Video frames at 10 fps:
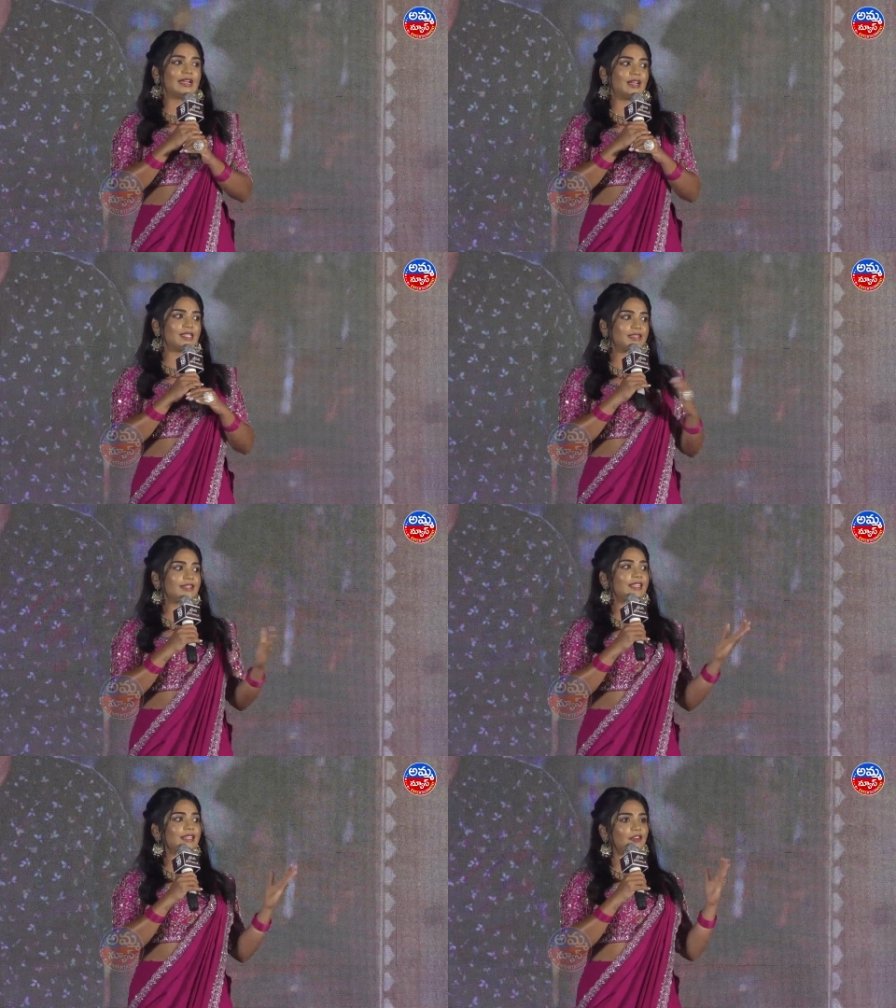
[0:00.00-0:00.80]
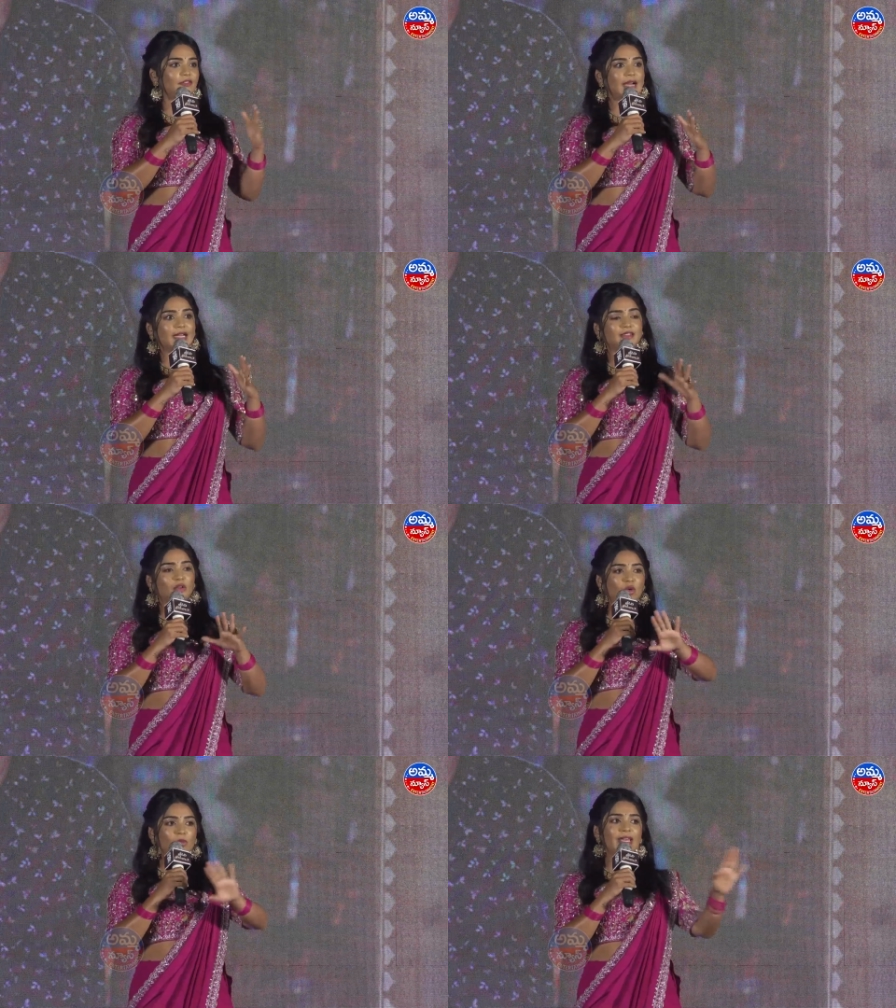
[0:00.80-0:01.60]
considering the fact
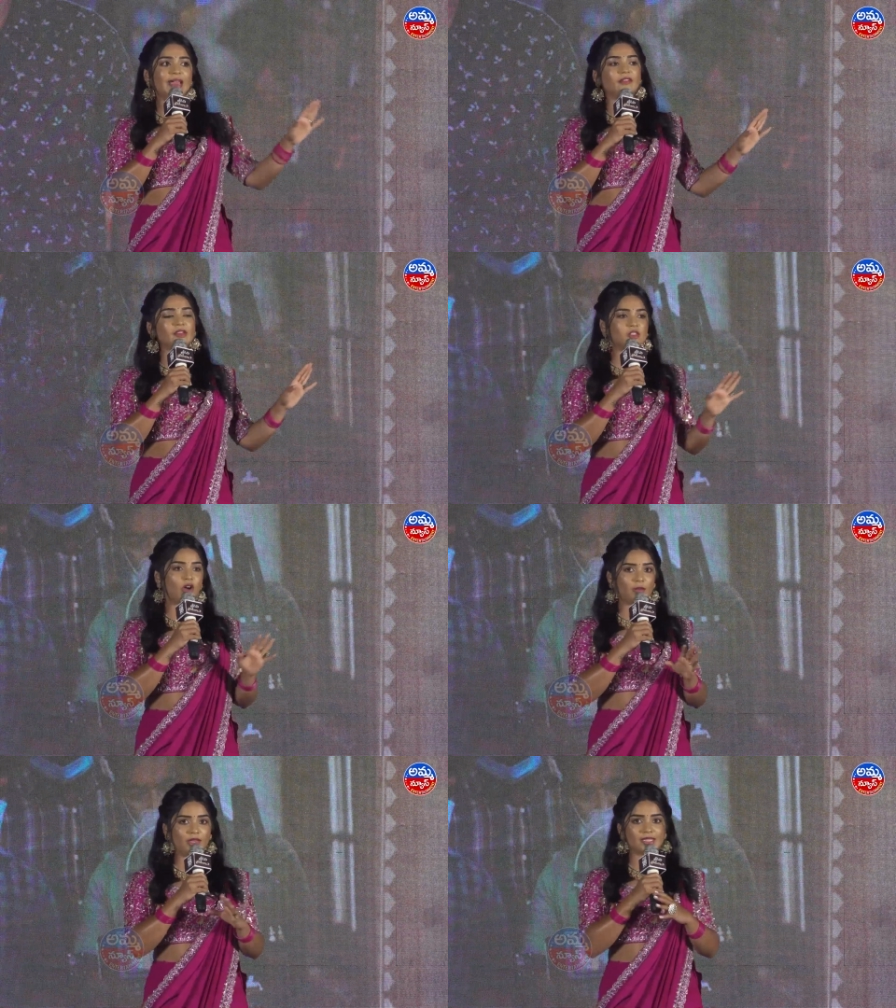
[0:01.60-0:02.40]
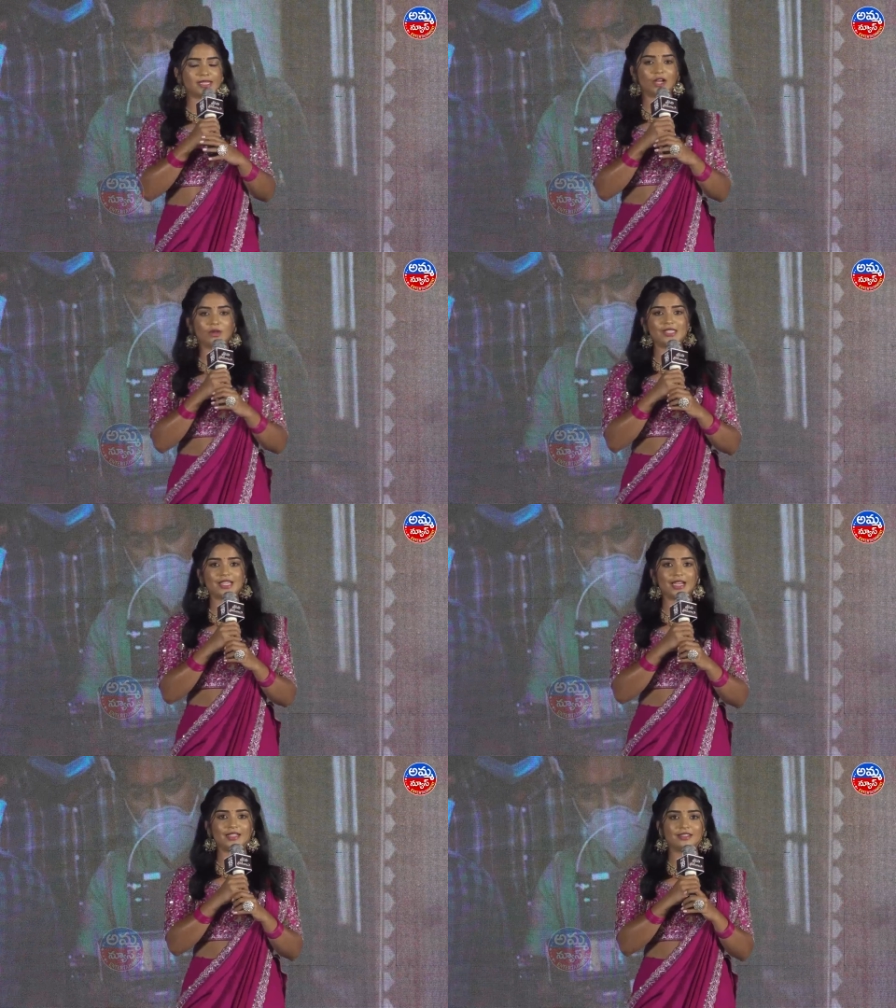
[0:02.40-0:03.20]
nobody ever saw me as an
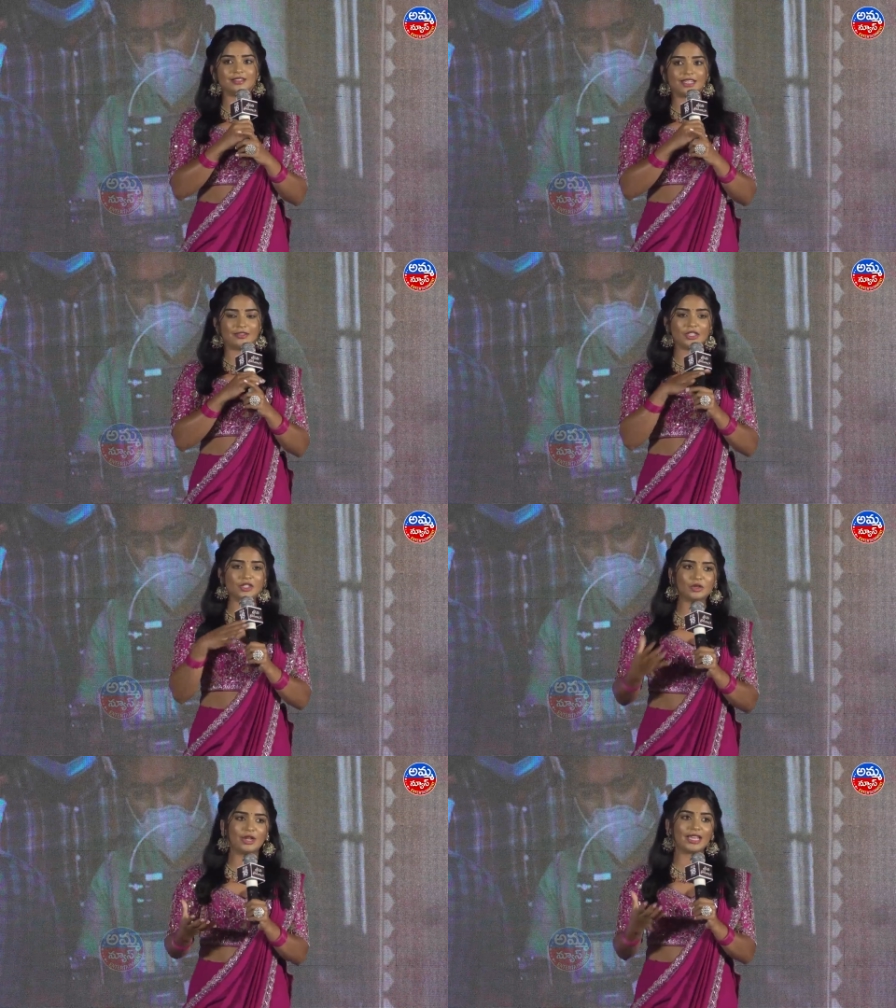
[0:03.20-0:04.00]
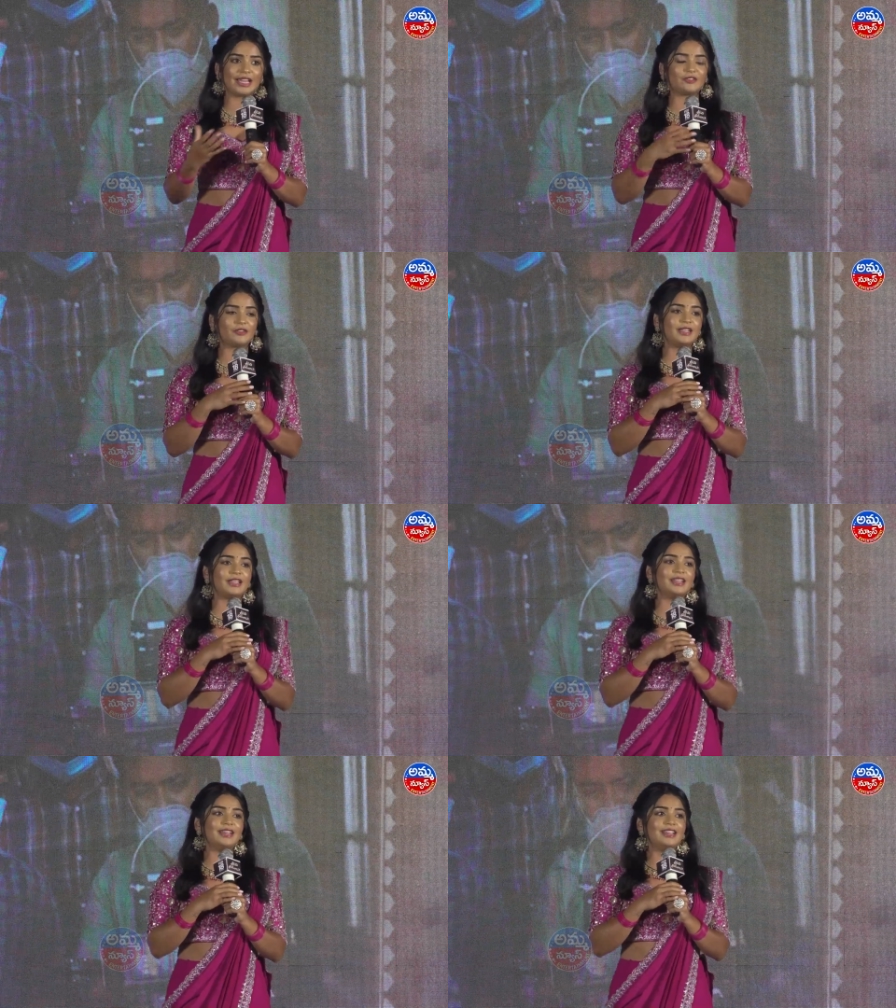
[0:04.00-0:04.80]
outsider, even today, I
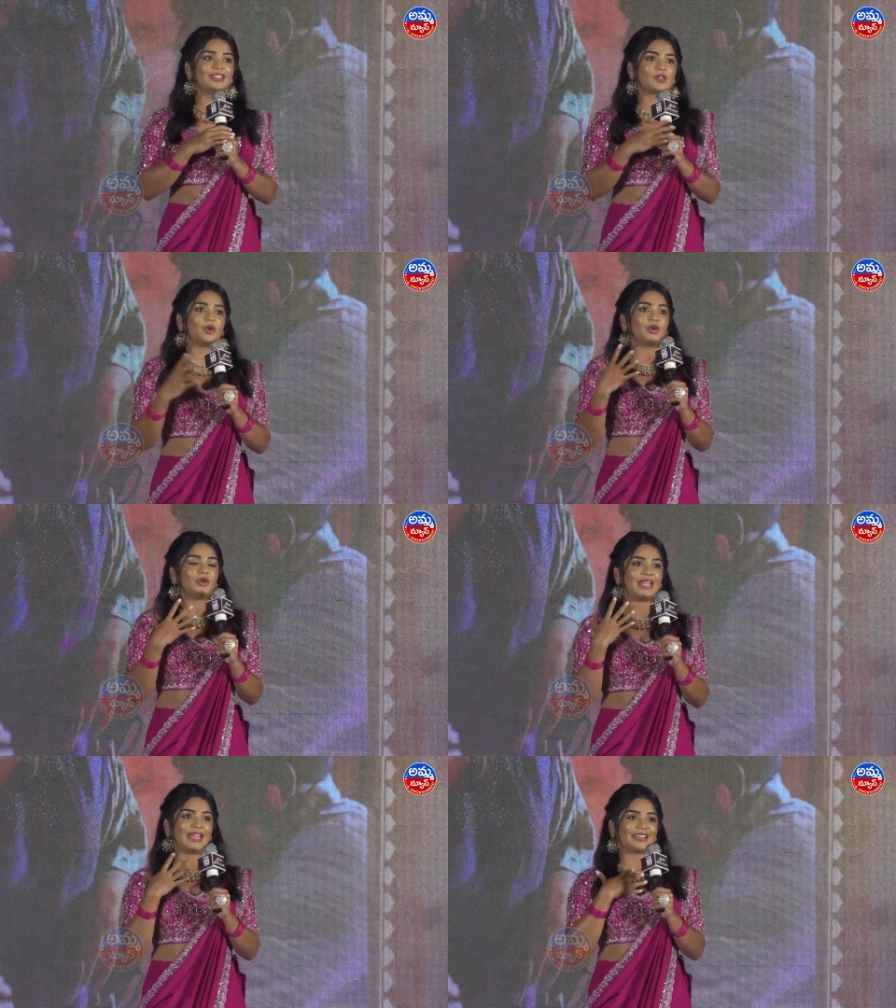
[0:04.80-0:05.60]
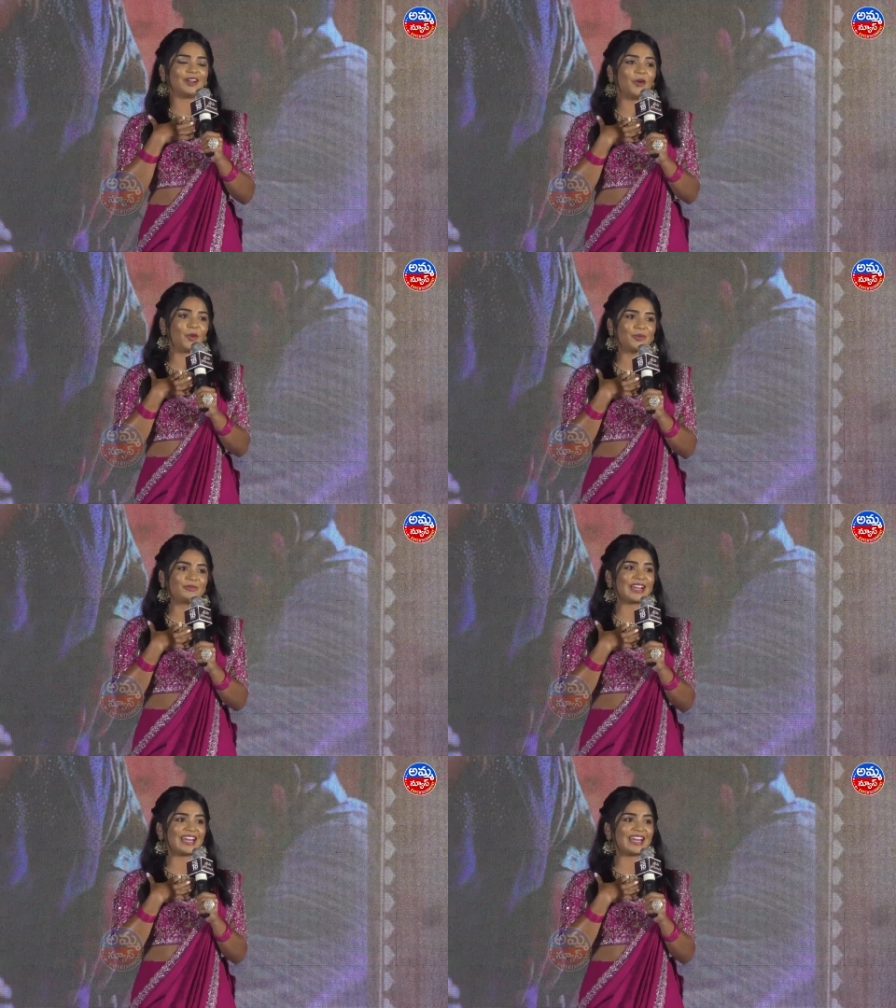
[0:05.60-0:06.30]
feel so like home.